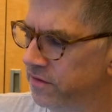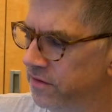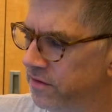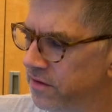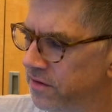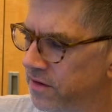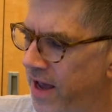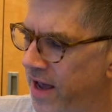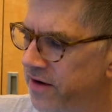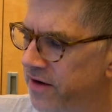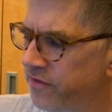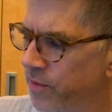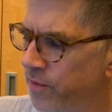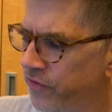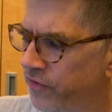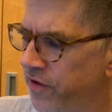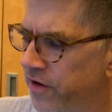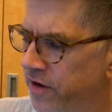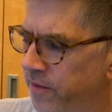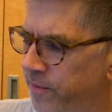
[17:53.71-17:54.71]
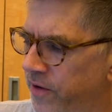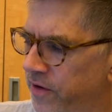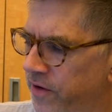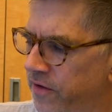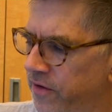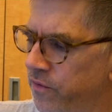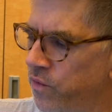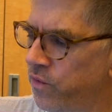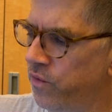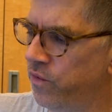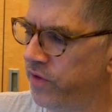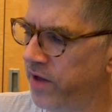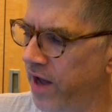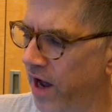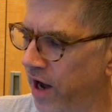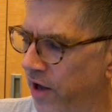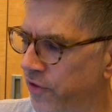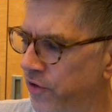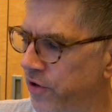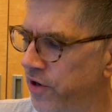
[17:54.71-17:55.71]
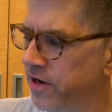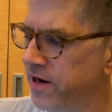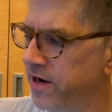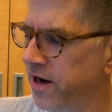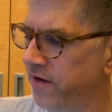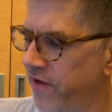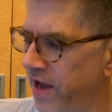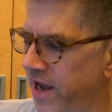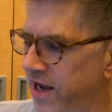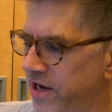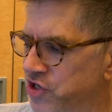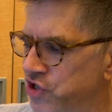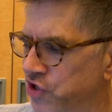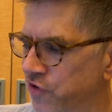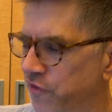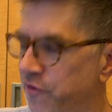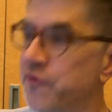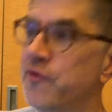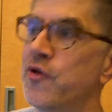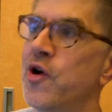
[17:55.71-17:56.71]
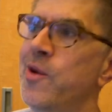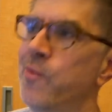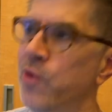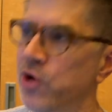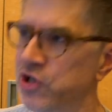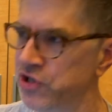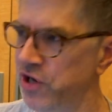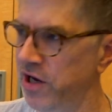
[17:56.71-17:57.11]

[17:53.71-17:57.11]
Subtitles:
How does MultiOn compare to the other kind of agent frameworks out